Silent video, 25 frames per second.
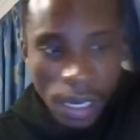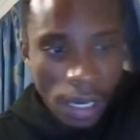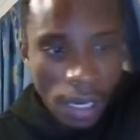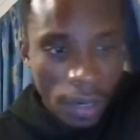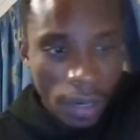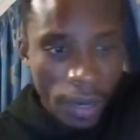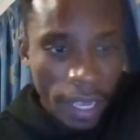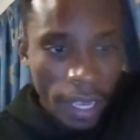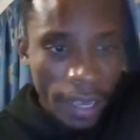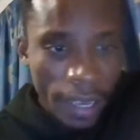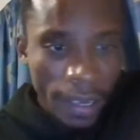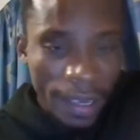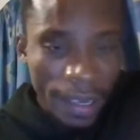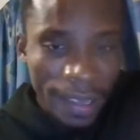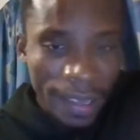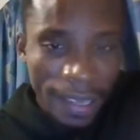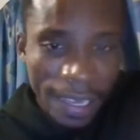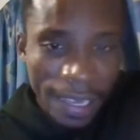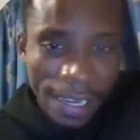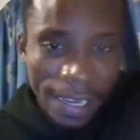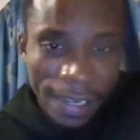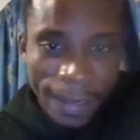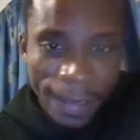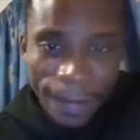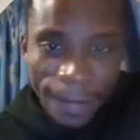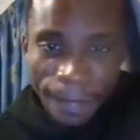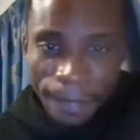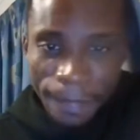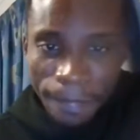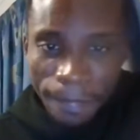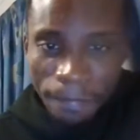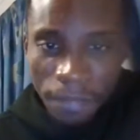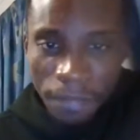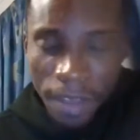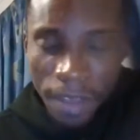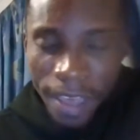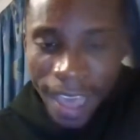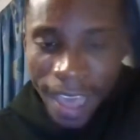Okay.
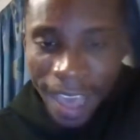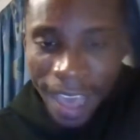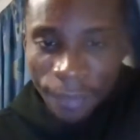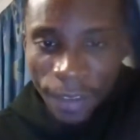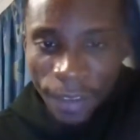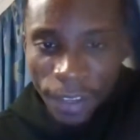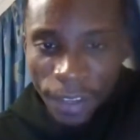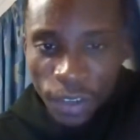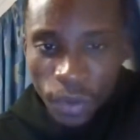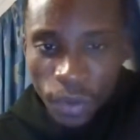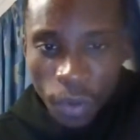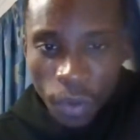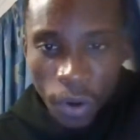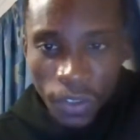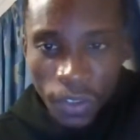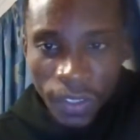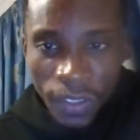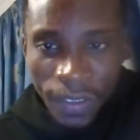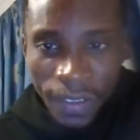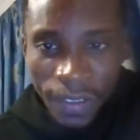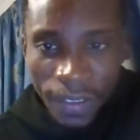I think she was.